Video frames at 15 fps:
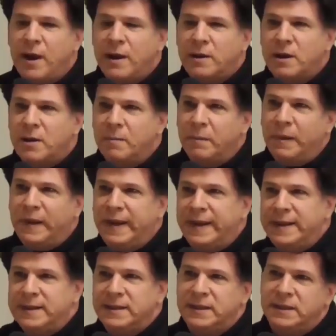My
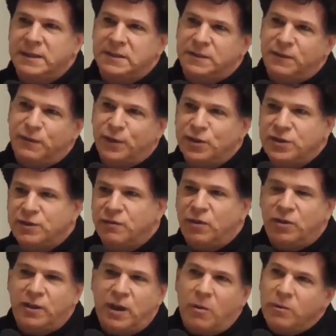complaint is, first of
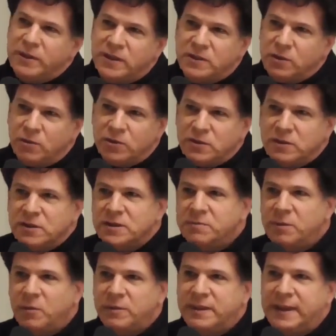all, not with the socialists,
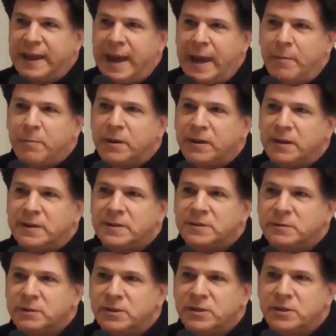but with the
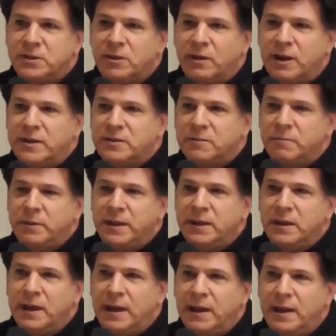capitalists, which is you guys are
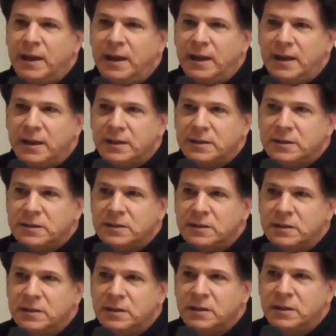being idiots.
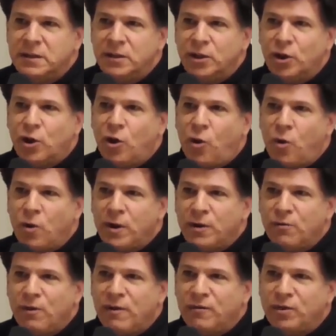You're
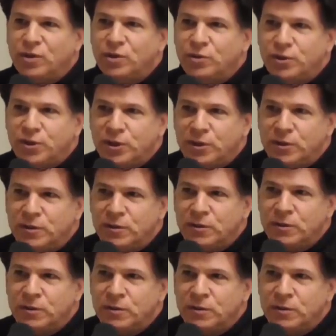courting revolution